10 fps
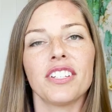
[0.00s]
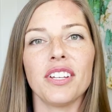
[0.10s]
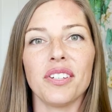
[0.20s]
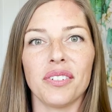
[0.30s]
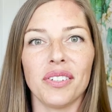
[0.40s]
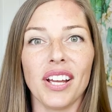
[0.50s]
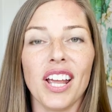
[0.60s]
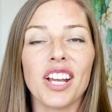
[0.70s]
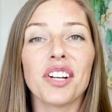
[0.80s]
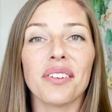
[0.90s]
Two,
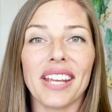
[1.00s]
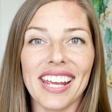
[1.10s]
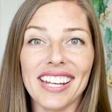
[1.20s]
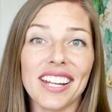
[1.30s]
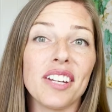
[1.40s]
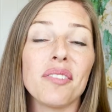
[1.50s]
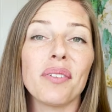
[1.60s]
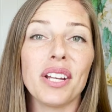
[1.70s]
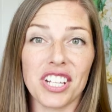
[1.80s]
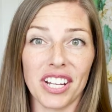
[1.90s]
create an
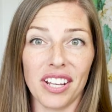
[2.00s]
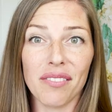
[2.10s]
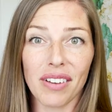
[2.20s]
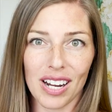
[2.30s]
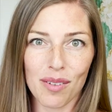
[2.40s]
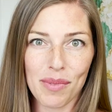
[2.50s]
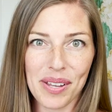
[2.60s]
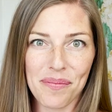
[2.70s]
enriching environment.